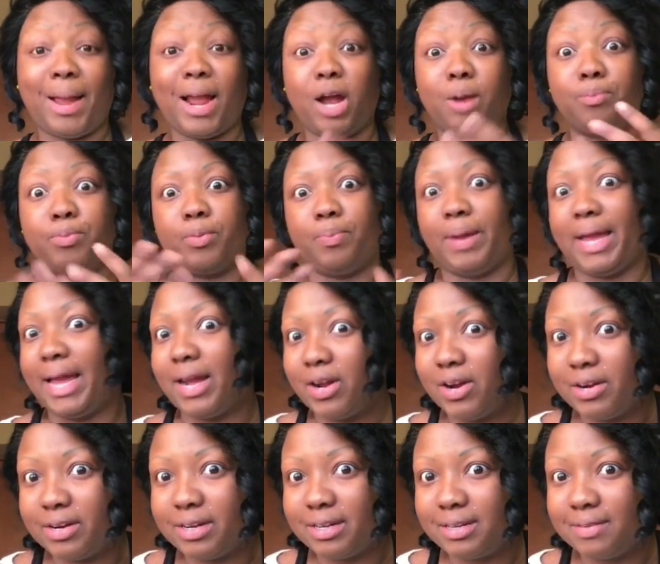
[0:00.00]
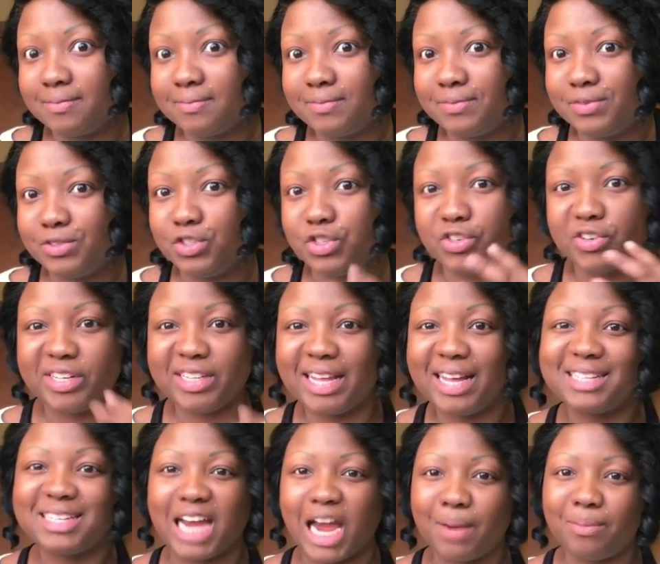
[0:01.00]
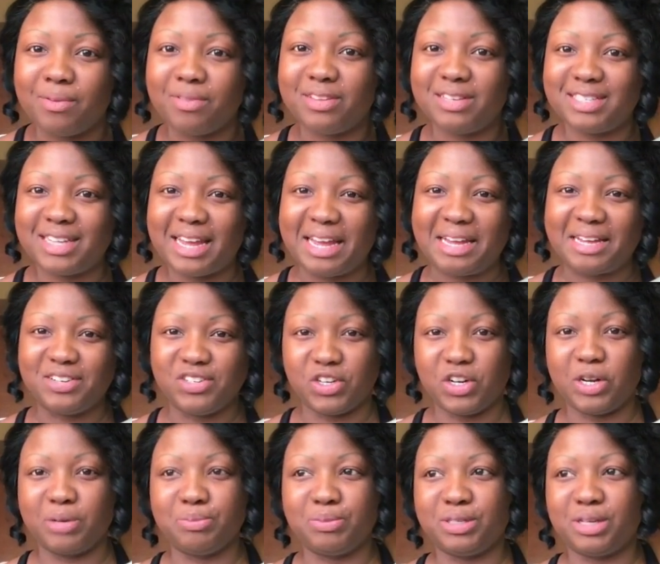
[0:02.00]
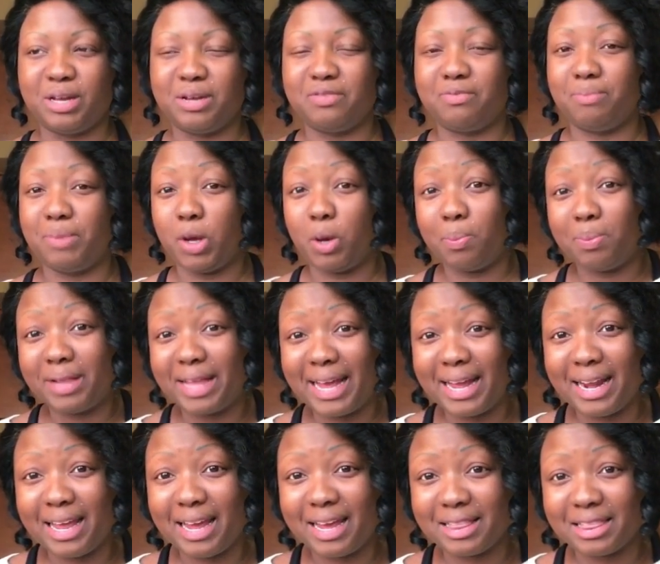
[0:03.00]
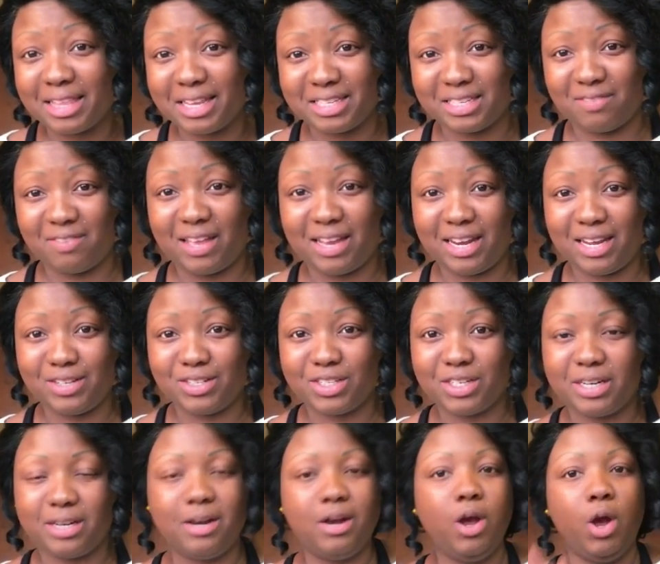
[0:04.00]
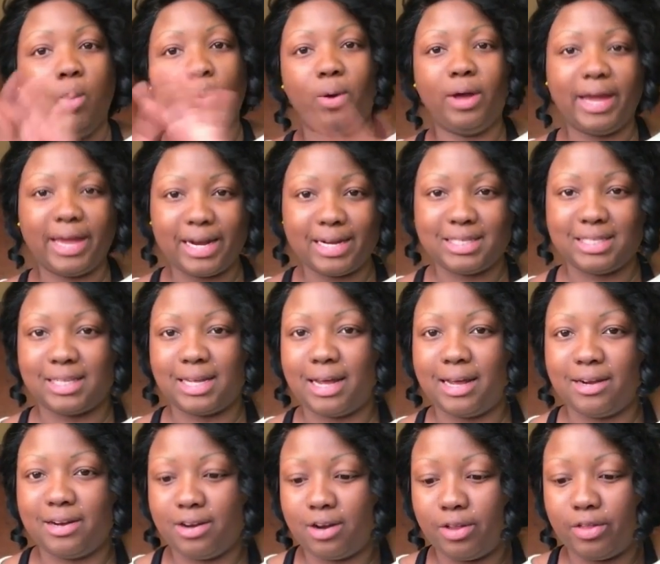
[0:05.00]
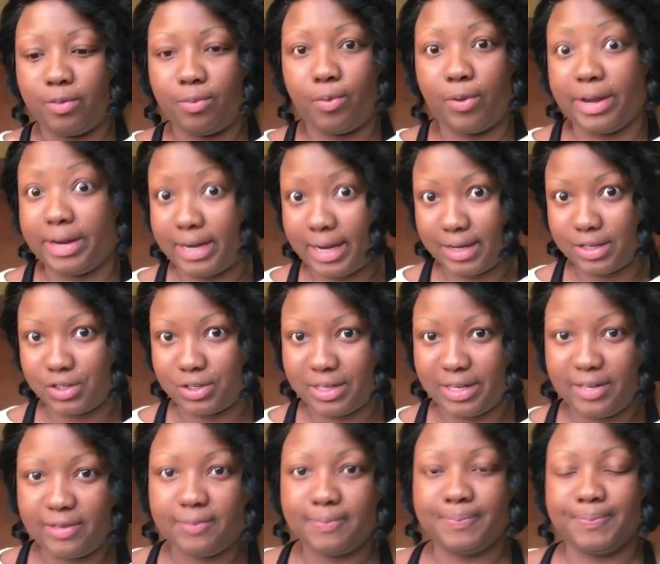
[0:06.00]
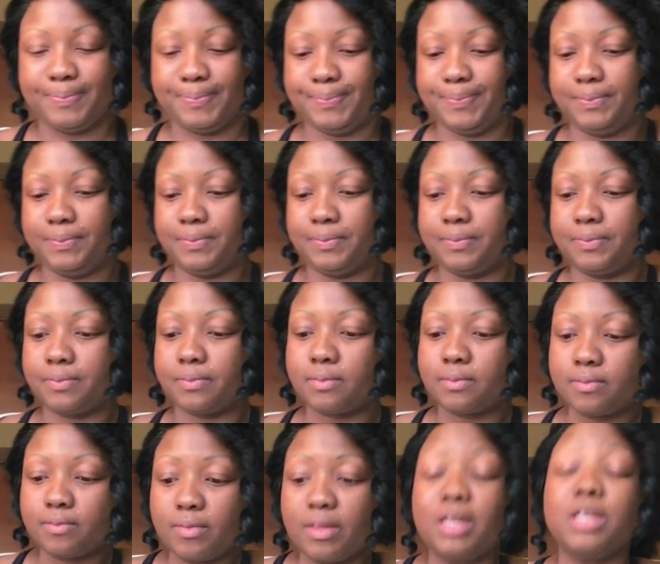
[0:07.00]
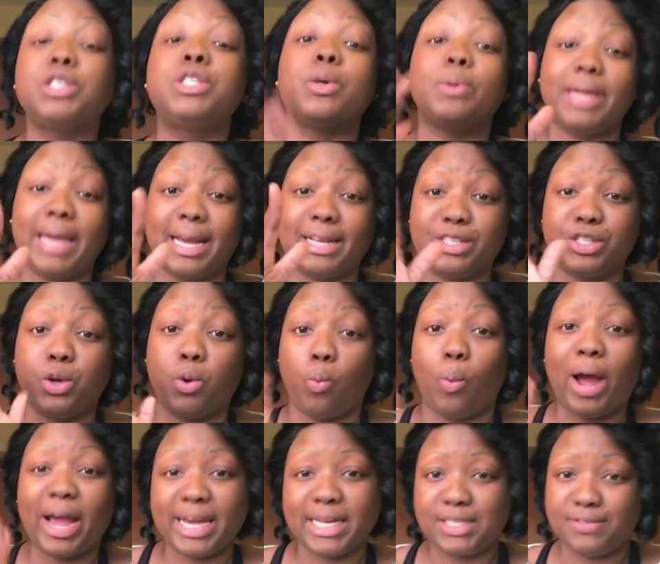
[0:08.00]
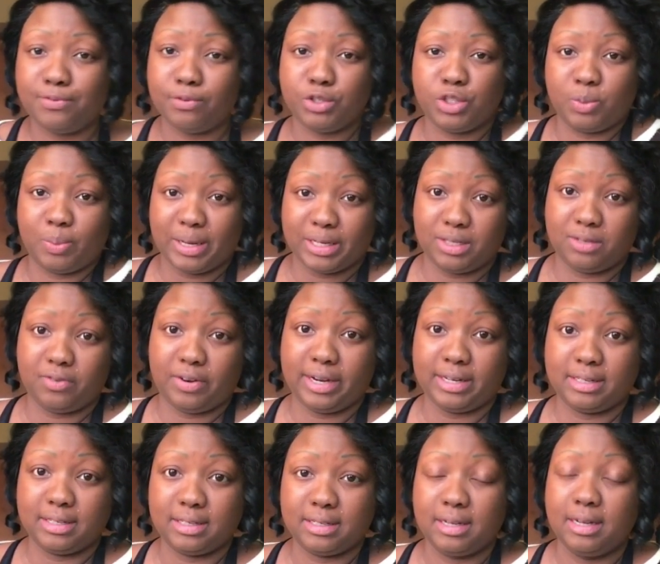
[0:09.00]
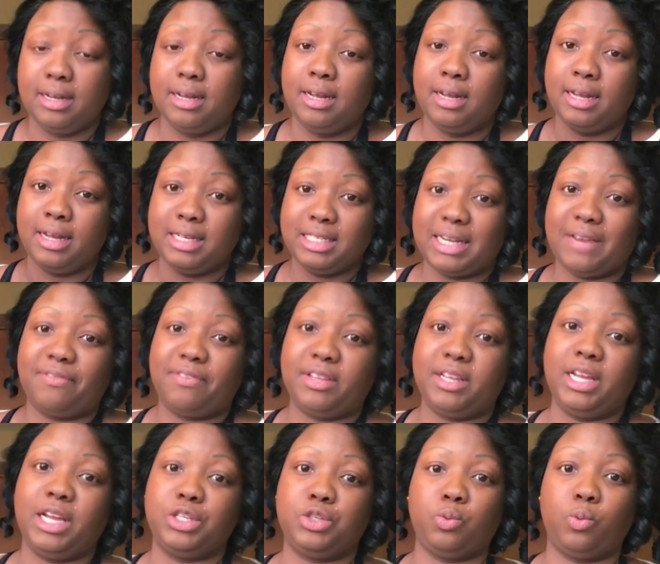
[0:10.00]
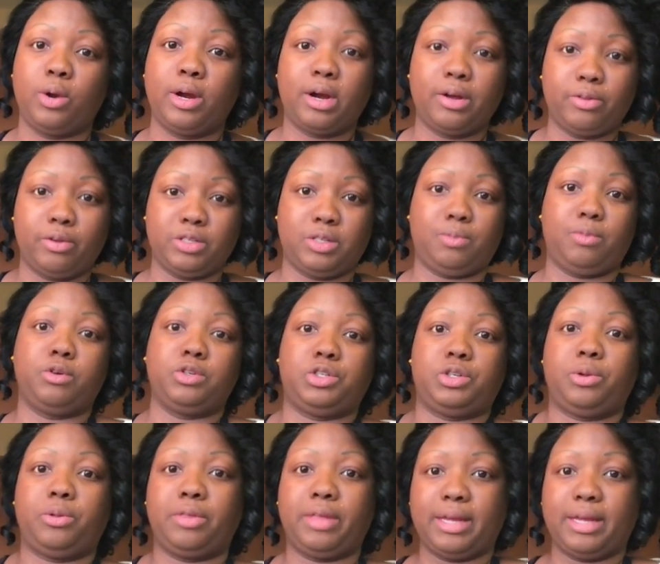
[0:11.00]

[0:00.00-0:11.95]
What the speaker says: unprepared during that time of the day in terms of meal planning and things of that nature? We'll get into that in another point, actually. So why is food your best friend? Definitely need to work out those emotional